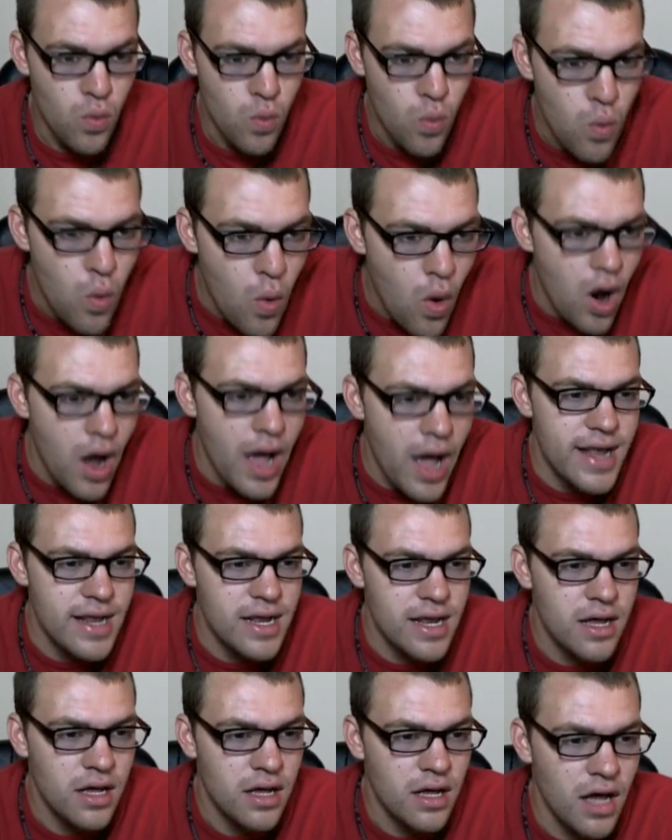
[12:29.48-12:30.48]
what.
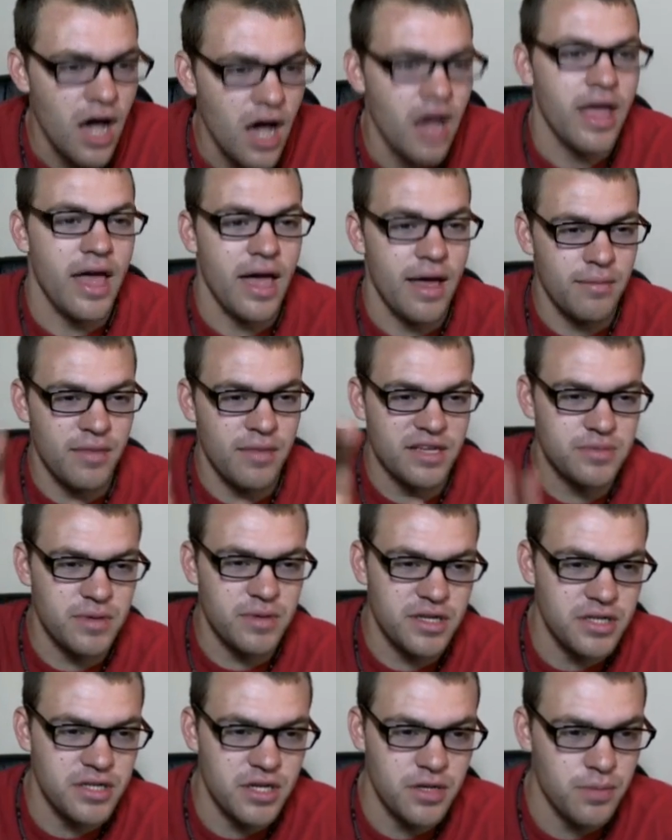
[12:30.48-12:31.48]
Oh yeah, nice
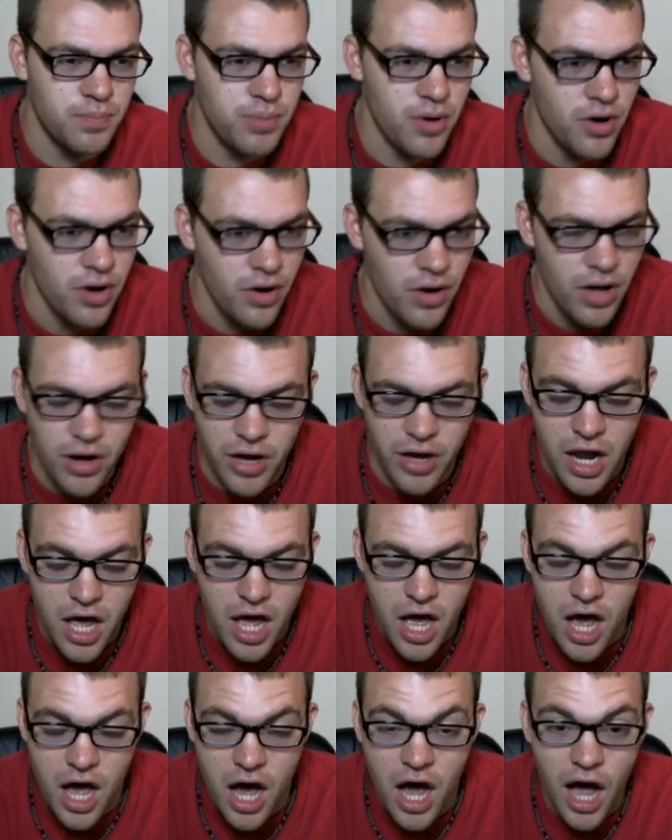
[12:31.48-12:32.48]
meeting you too, Proto.
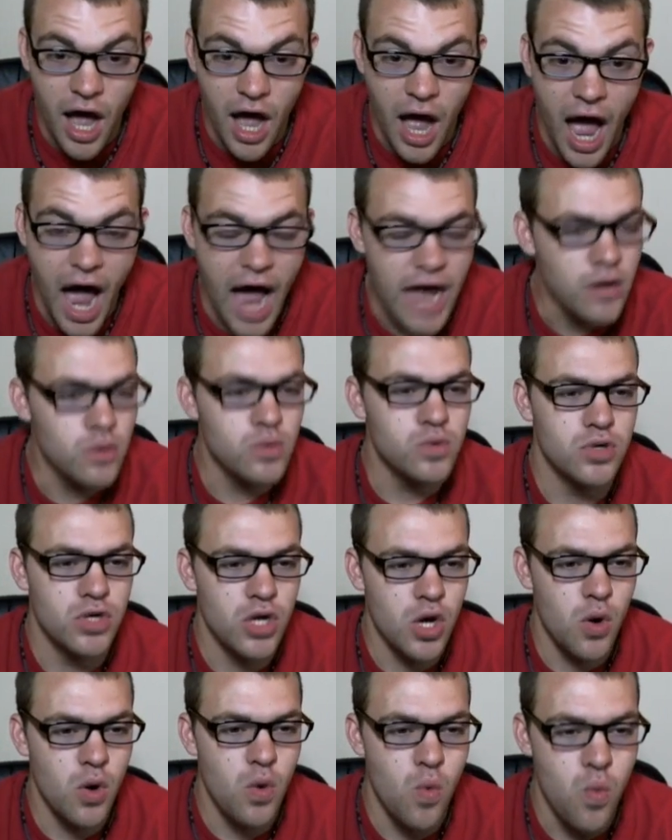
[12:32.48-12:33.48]
I don't
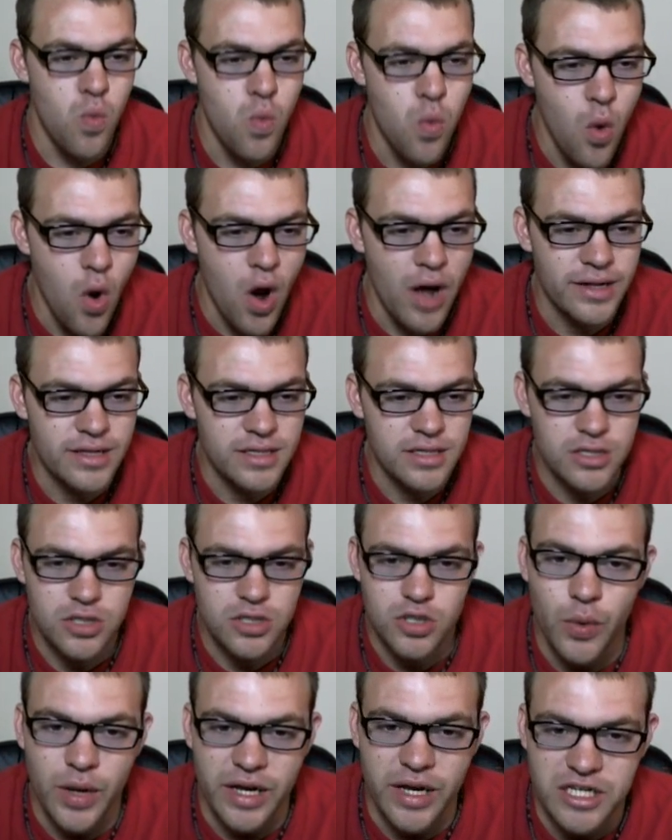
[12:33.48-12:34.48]
know what
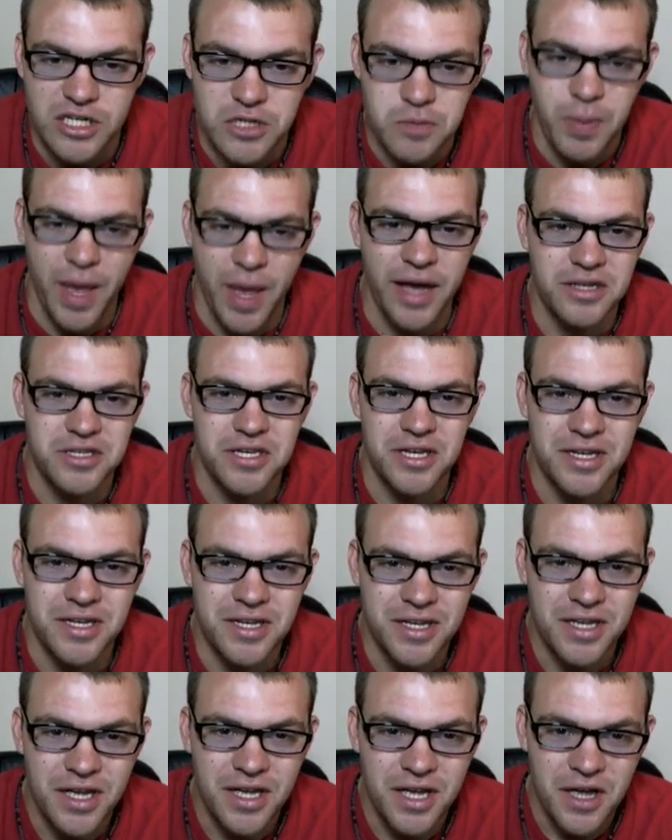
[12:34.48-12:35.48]
to expect.
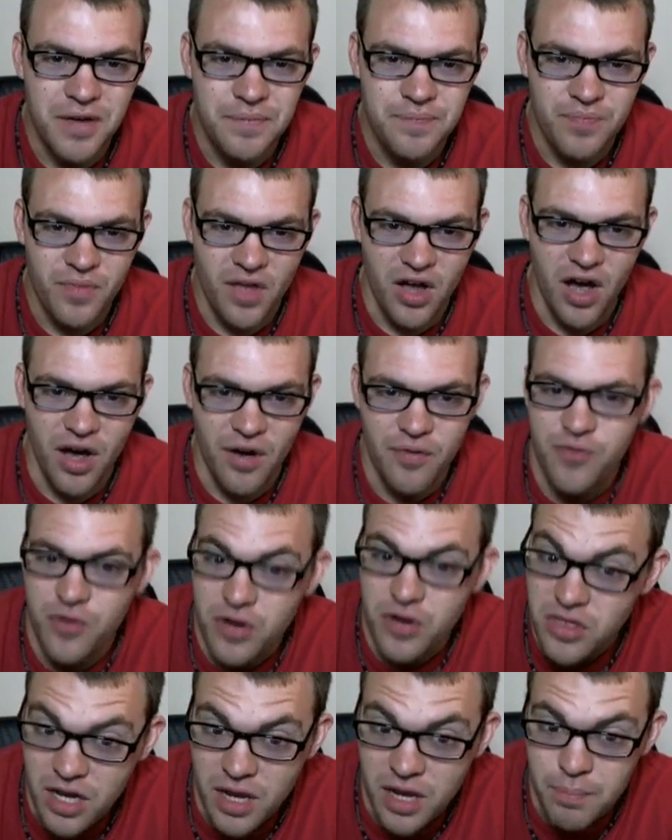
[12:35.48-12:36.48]
For
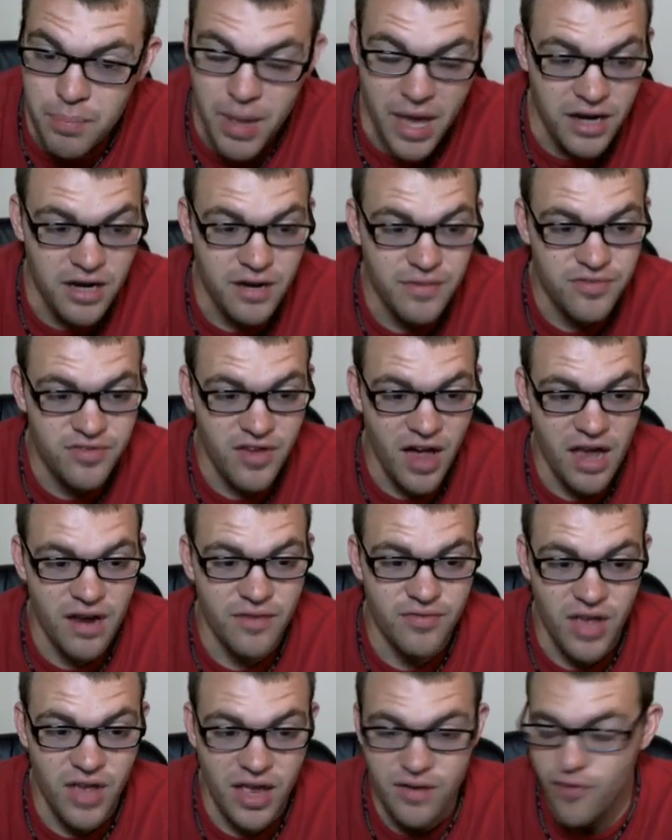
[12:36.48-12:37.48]
the competitive side
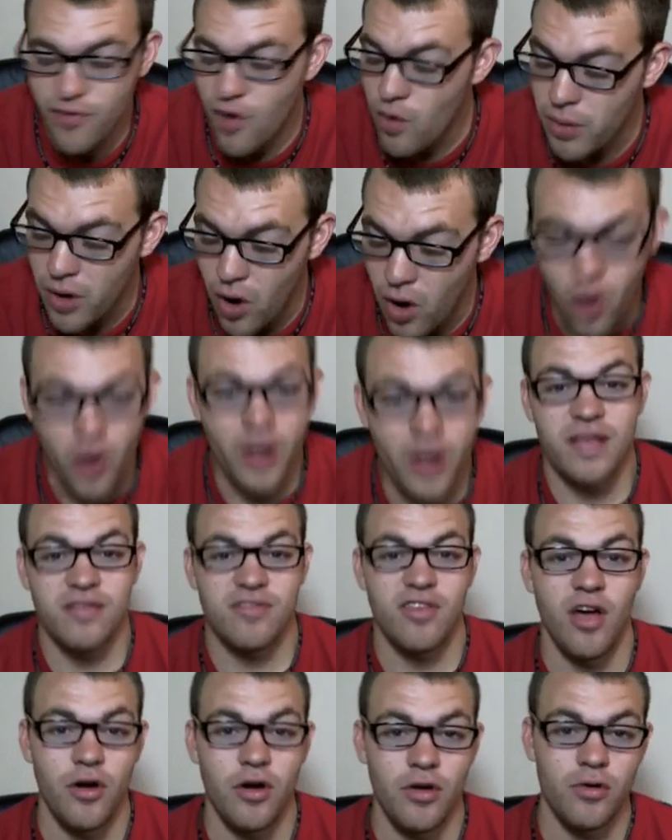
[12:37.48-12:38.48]
of Titanfall, but all I can
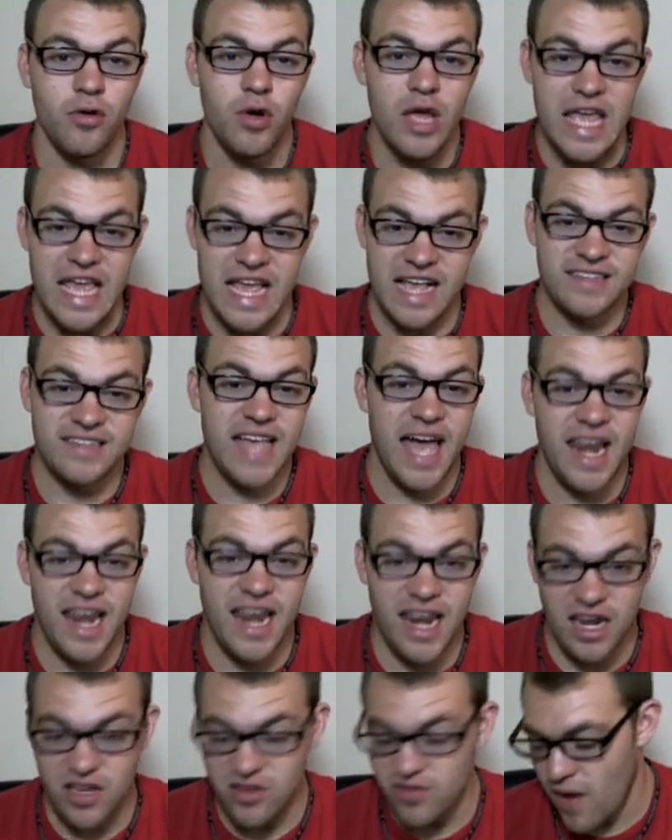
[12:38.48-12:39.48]
tell you is that
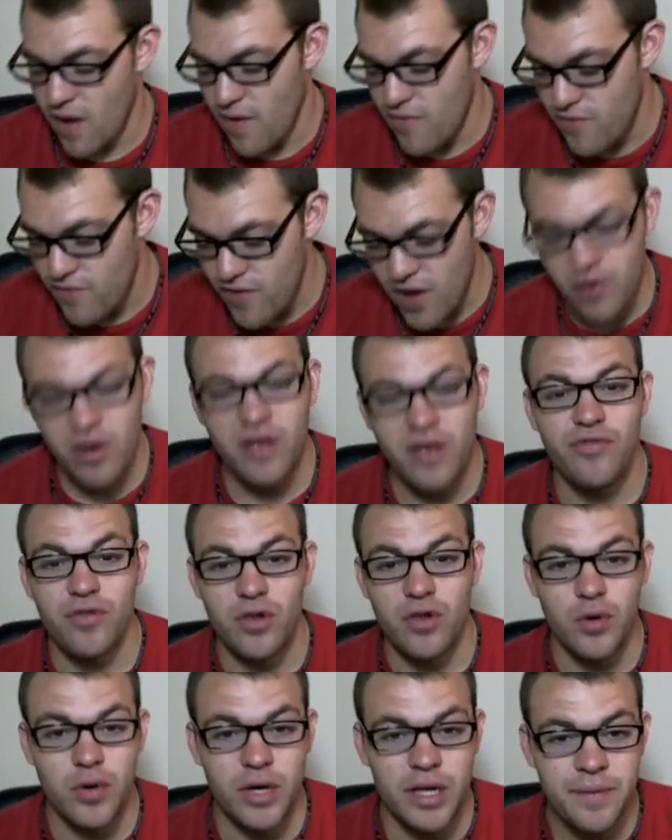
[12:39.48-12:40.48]
it is very
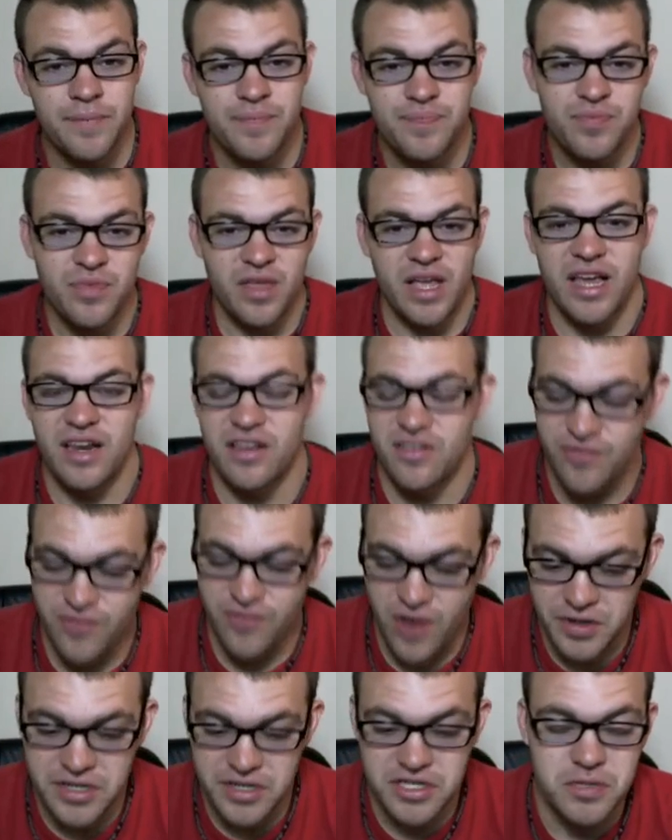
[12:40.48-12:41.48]
fluid, it is
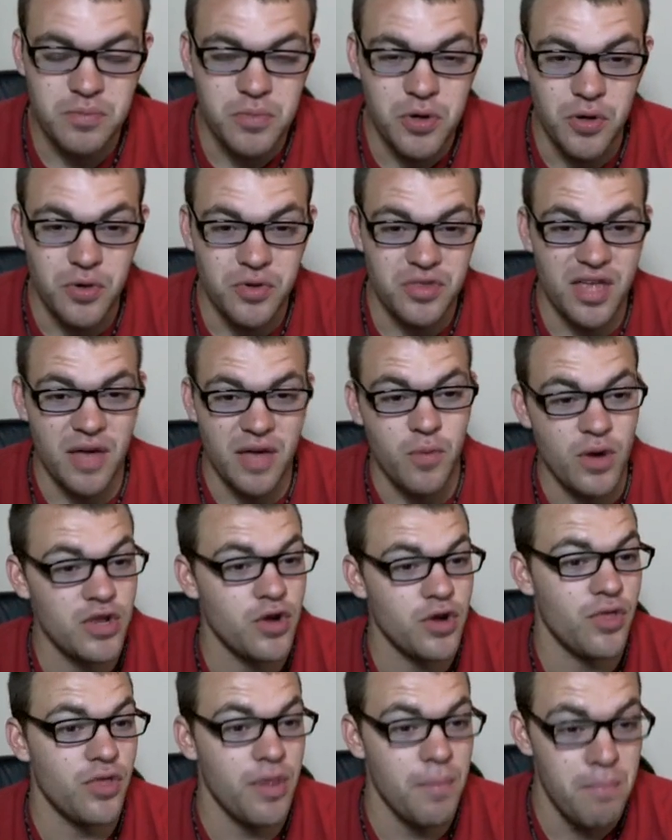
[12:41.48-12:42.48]
very smooth, and when
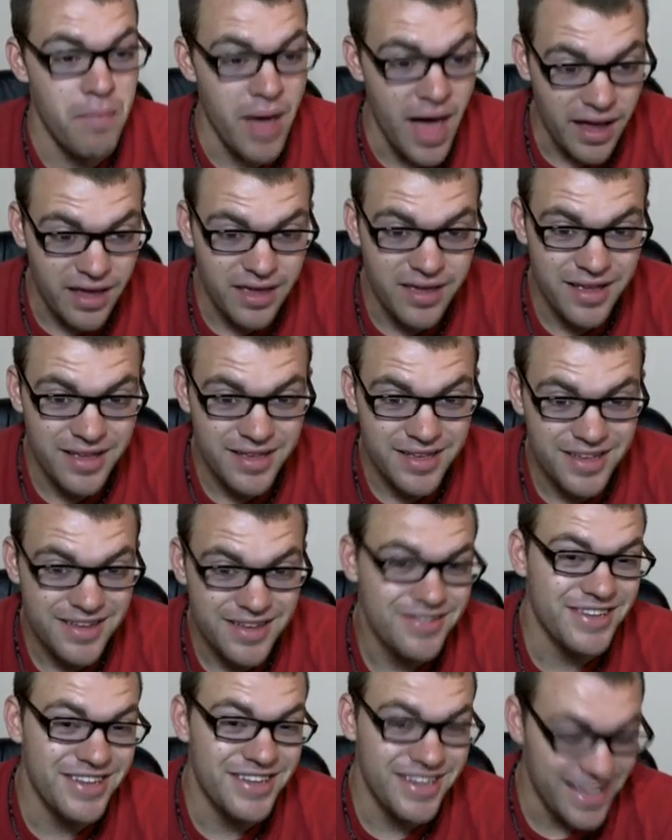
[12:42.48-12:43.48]
you're the mech,
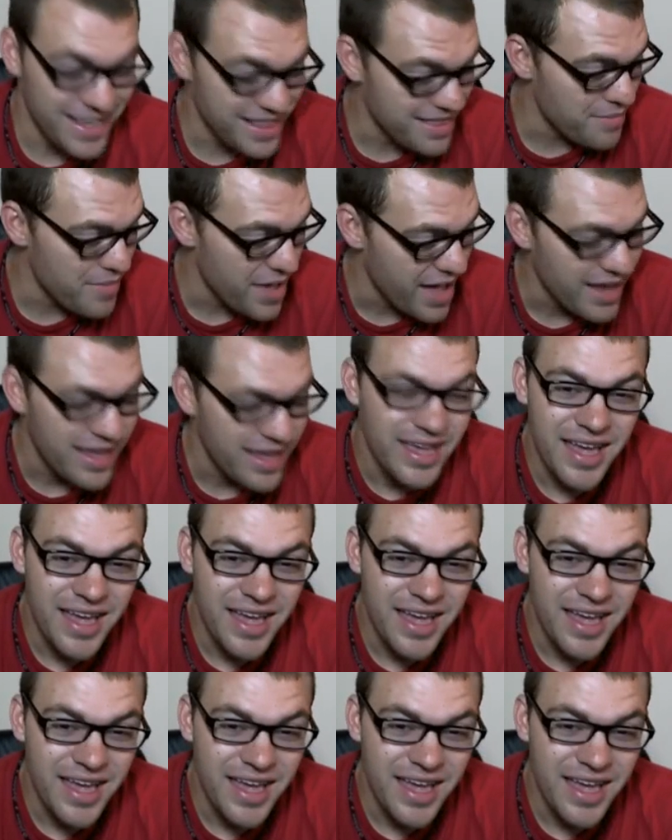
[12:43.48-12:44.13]
when you get in the mech,